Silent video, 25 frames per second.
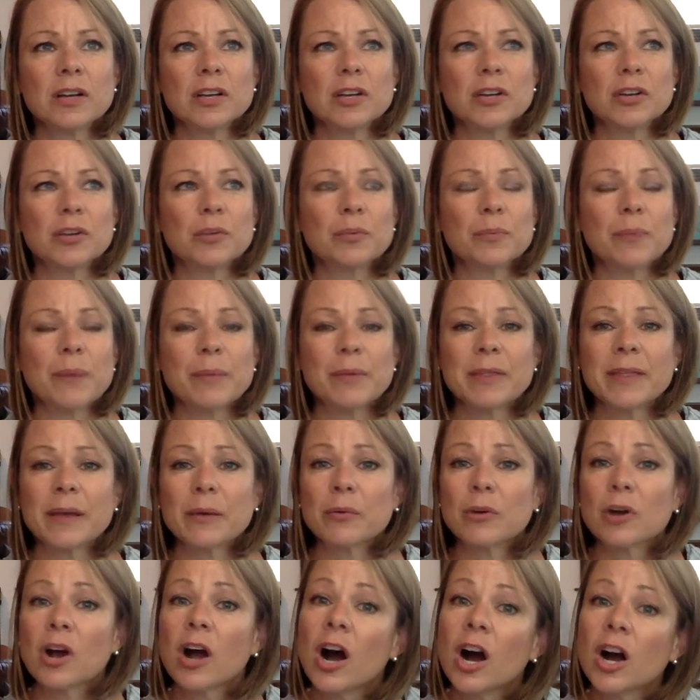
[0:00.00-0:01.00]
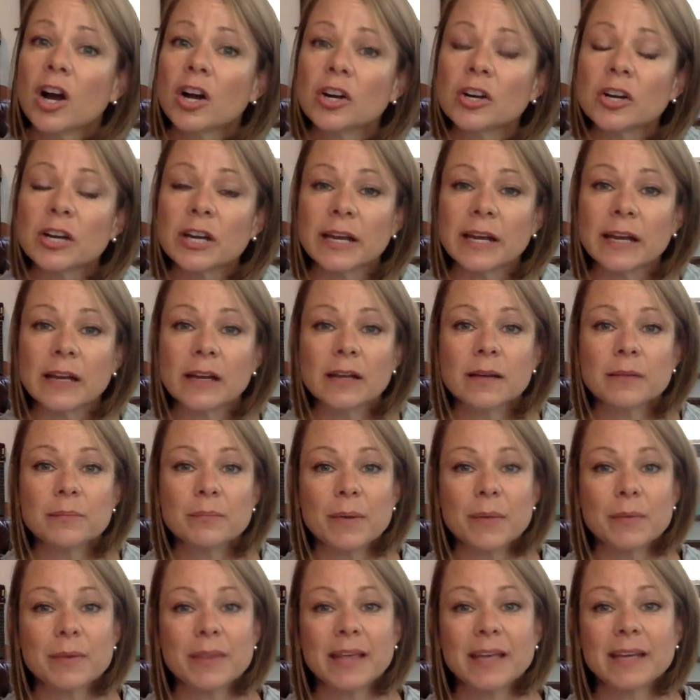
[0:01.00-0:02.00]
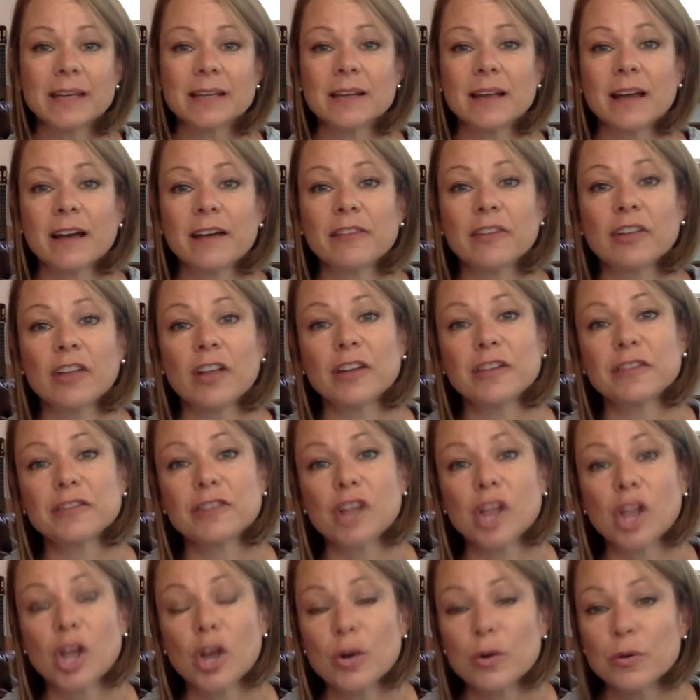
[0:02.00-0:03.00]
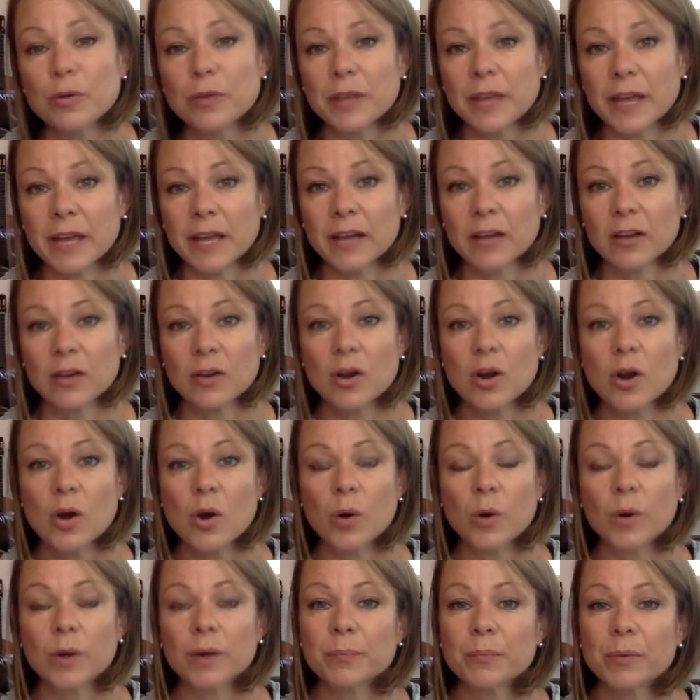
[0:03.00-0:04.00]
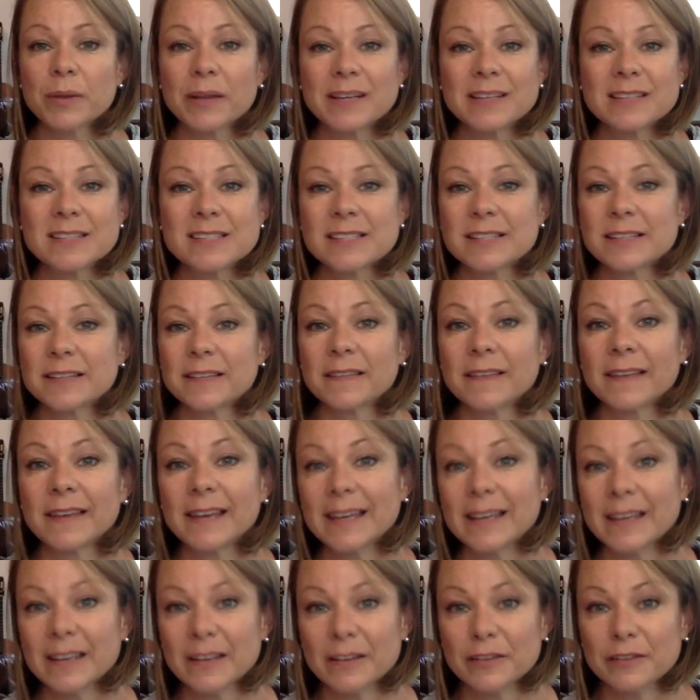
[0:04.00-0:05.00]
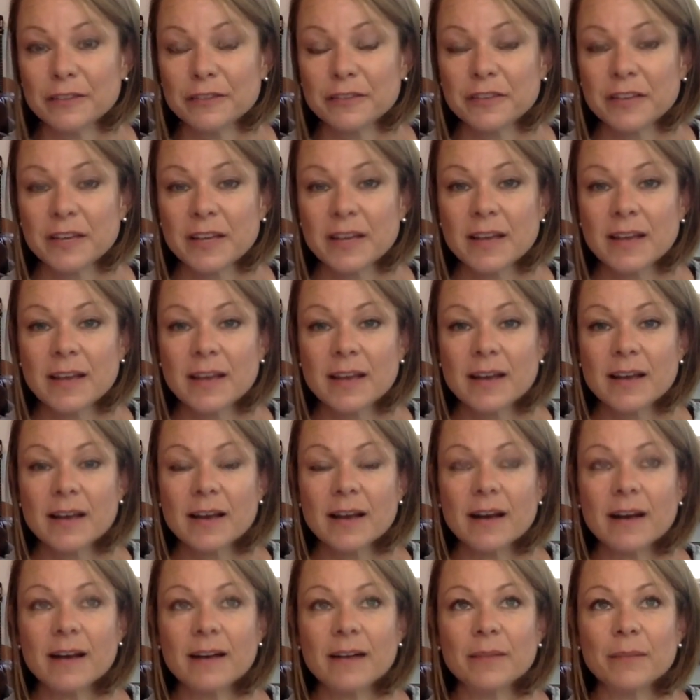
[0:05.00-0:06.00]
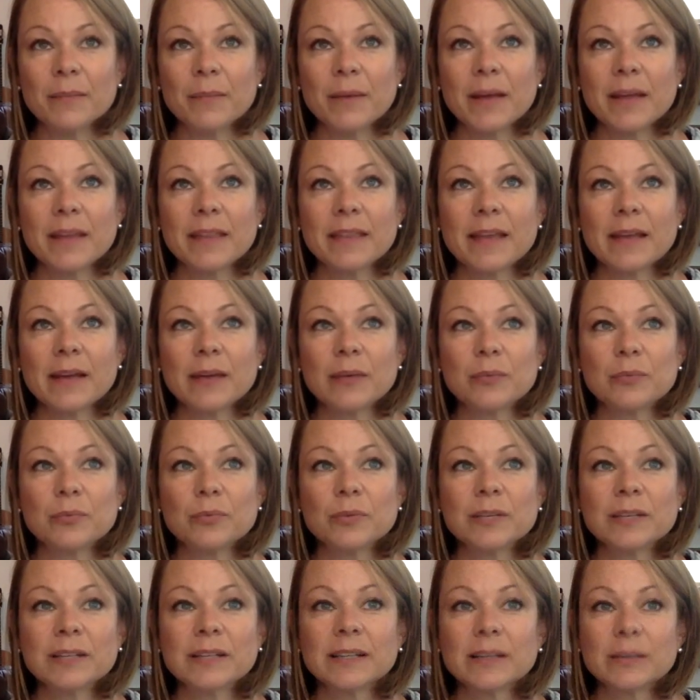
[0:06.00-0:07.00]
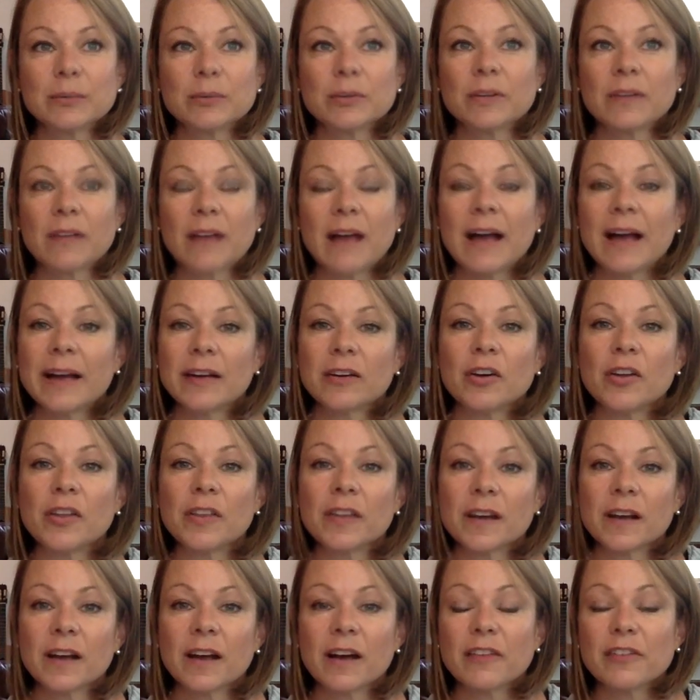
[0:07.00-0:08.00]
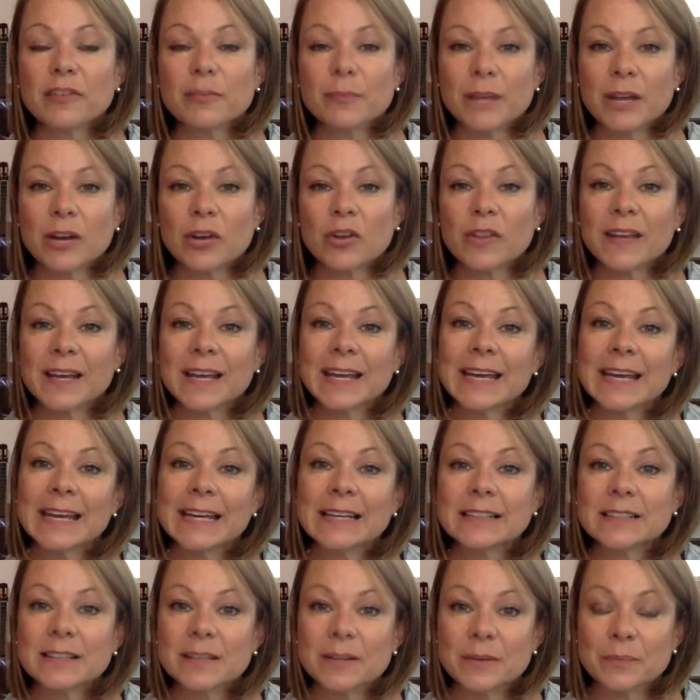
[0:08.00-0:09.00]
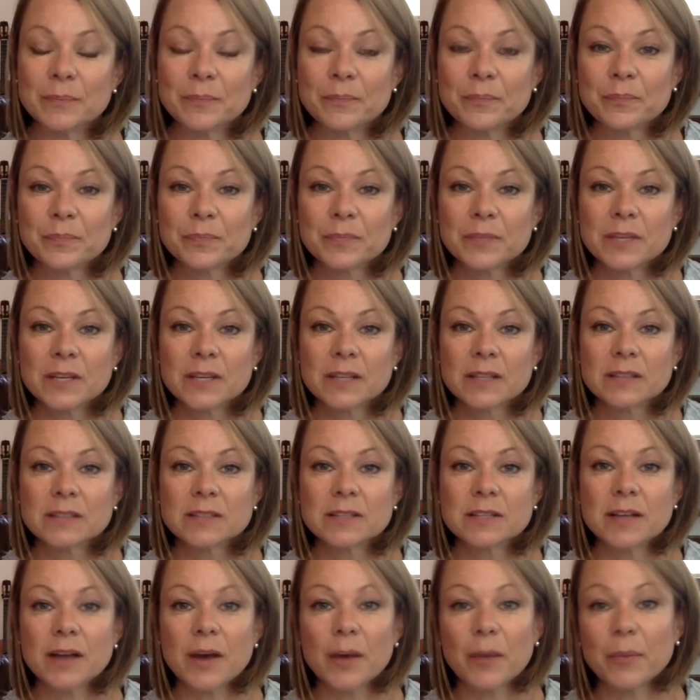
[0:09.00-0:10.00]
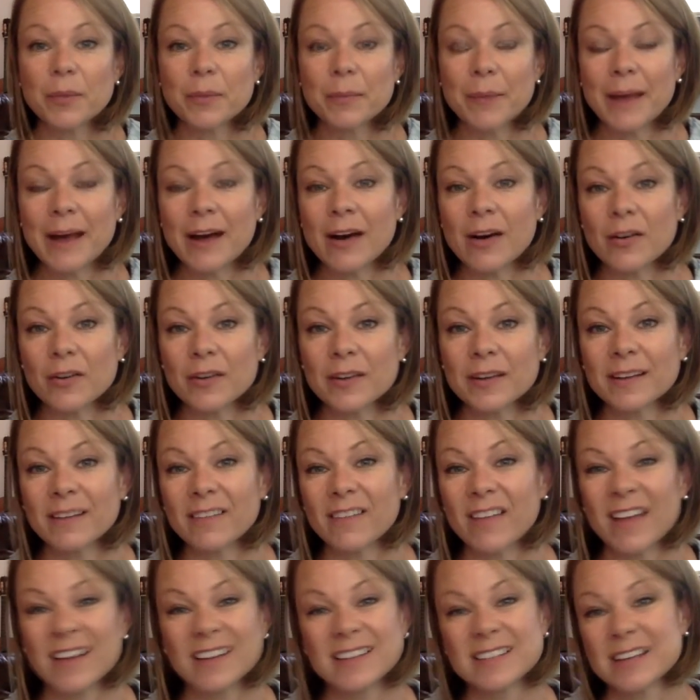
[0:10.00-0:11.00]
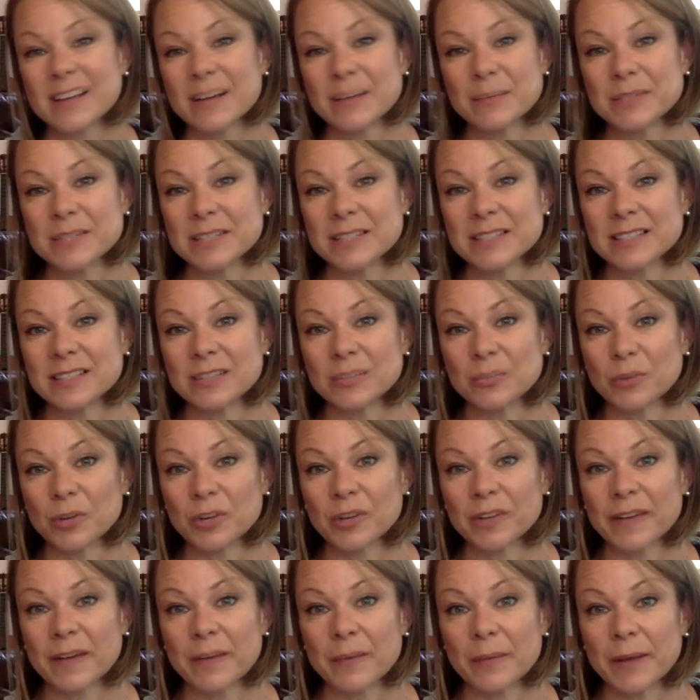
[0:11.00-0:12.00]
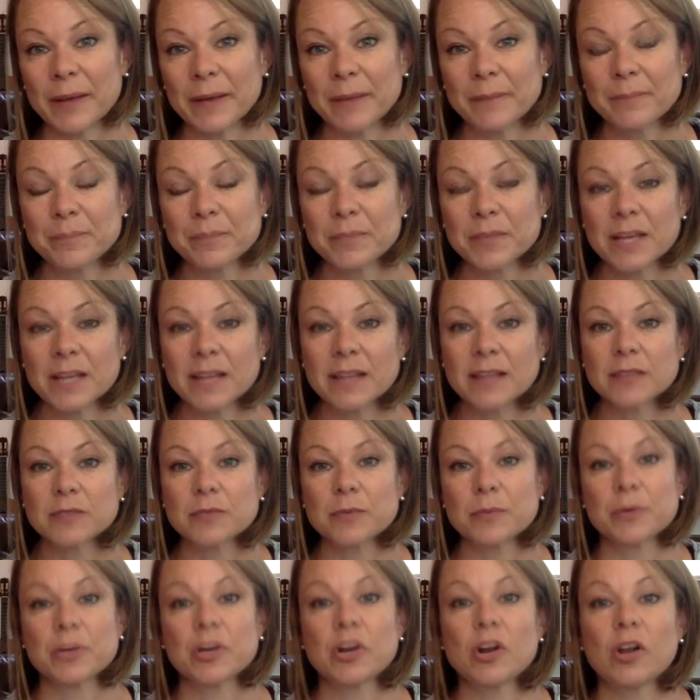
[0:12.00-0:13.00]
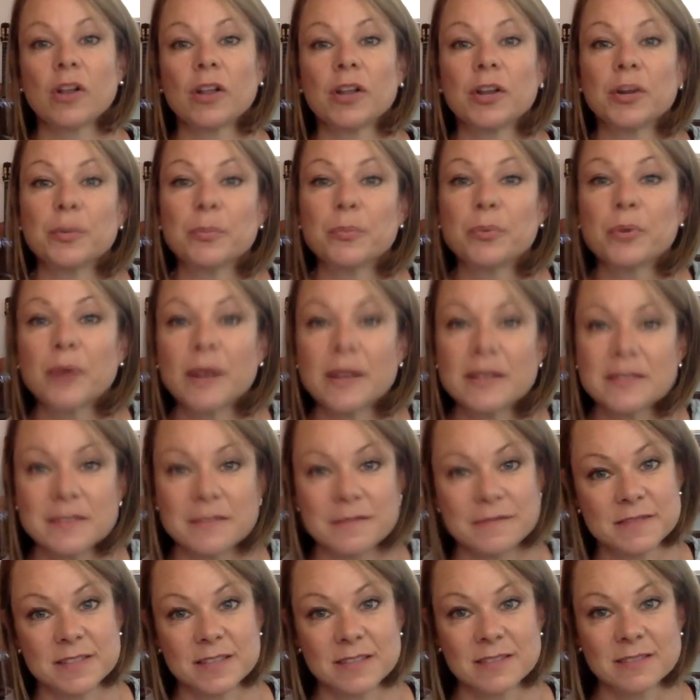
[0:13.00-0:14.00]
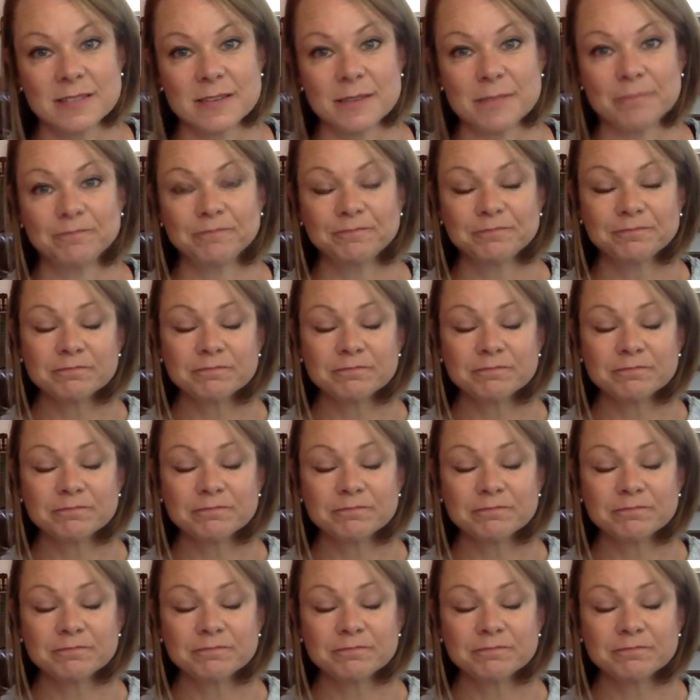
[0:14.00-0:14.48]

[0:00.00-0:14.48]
you know, maybe they were hungry, maybe they didn't have a lot of clothing or a place to live. Um, and they really relied on the government, on the kingdom, to help them out. And a lot of times it didn't work that way. And that's what we call an oppressive system.